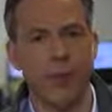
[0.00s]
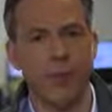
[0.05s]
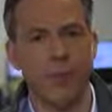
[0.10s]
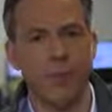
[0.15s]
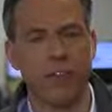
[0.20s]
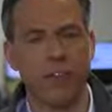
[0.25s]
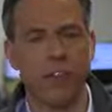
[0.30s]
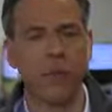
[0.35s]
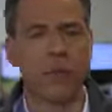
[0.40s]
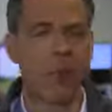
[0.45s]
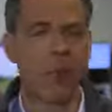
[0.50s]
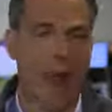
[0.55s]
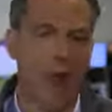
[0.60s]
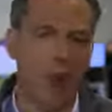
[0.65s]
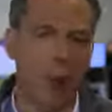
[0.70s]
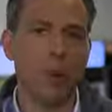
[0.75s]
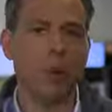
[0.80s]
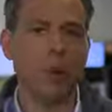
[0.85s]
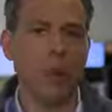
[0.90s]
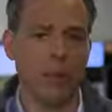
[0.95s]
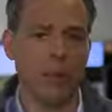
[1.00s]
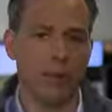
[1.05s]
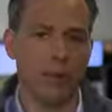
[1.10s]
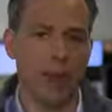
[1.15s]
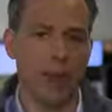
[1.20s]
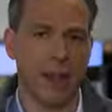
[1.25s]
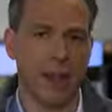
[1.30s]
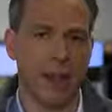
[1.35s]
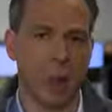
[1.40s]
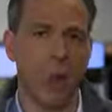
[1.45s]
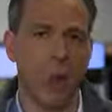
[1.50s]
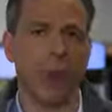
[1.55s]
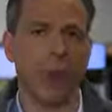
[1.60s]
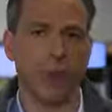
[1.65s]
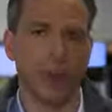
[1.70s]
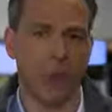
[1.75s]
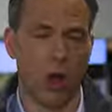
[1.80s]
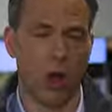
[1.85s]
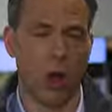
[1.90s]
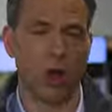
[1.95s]
surrounding that
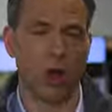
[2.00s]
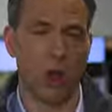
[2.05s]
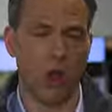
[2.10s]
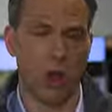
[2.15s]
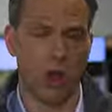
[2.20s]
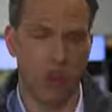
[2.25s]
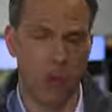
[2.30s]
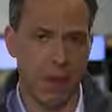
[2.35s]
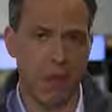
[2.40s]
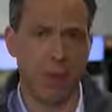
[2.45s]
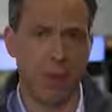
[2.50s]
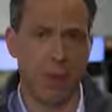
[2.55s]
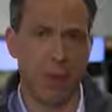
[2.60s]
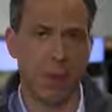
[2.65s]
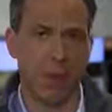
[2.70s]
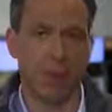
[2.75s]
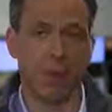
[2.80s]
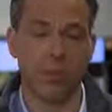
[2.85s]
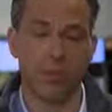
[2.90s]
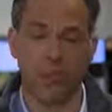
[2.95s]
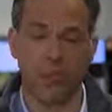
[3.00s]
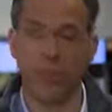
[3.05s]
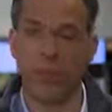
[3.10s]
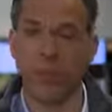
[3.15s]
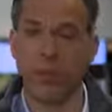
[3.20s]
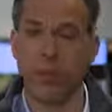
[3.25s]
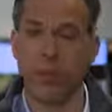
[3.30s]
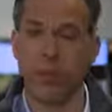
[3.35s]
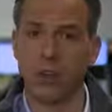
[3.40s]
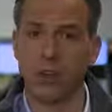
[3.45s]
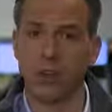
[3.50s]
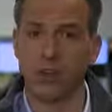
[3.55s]
Oval Office meeting where President